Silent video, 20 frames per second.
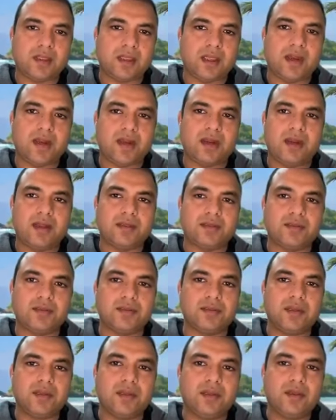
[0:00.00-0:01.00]
And
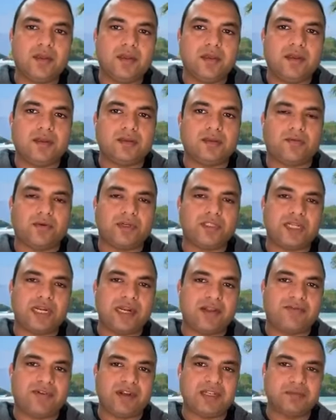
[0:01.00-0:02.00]
so what's
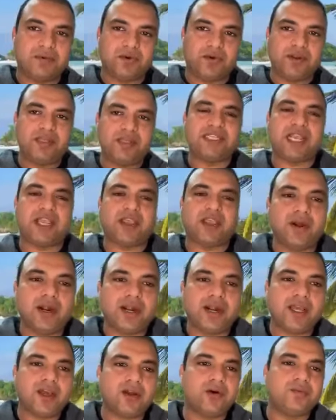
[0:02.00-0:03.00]
the difference between
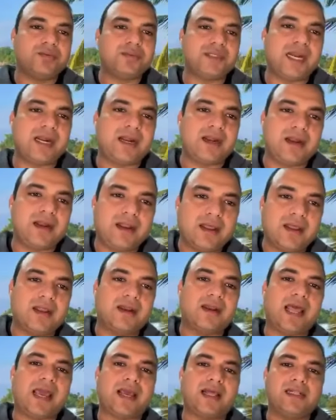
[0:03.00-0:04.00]
security groups and
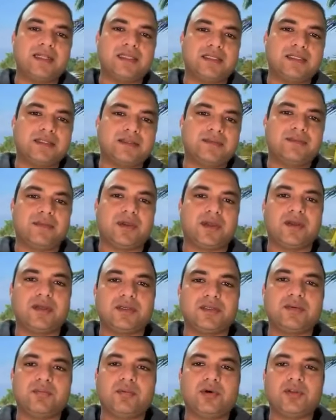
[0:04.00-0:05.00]
NACLs?
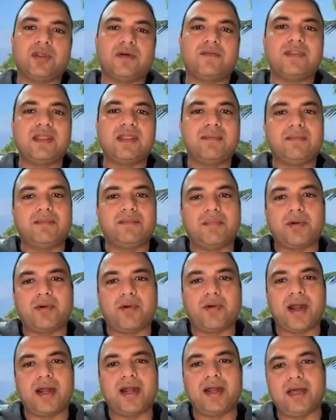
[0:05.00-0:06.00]
Because both of them
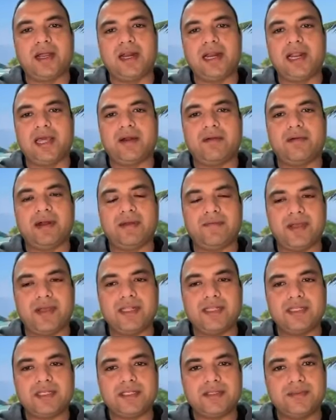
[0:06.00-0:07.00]
provide a layer of
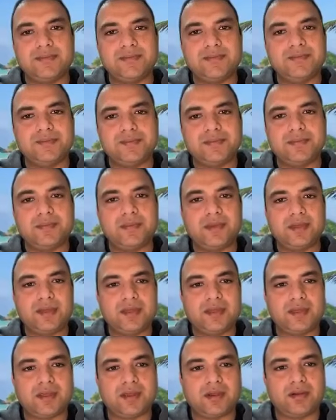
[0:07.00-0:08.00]
defense.
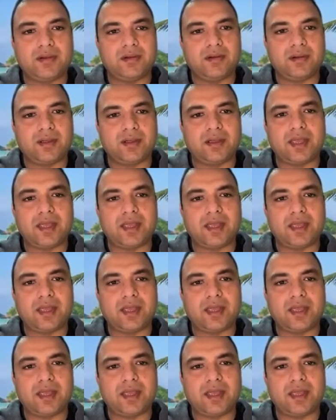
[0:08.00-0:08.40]
So